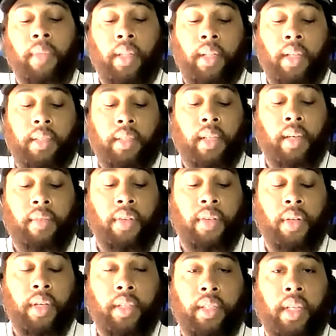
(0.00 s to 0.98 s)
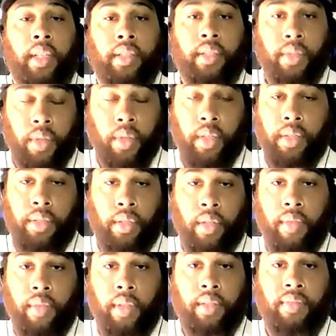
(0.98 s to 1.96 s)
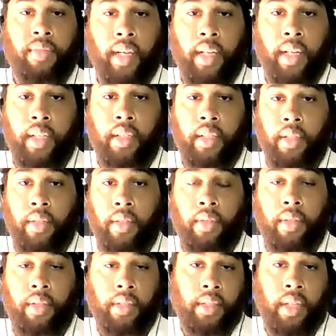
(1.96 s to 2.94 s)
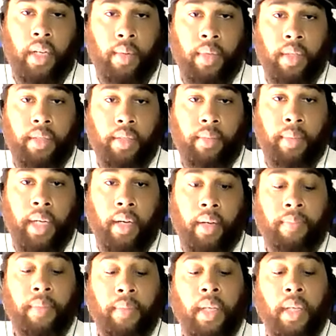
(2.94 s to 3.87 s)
Let's not focus at two conservatives fighting each other, because that's not what it's about.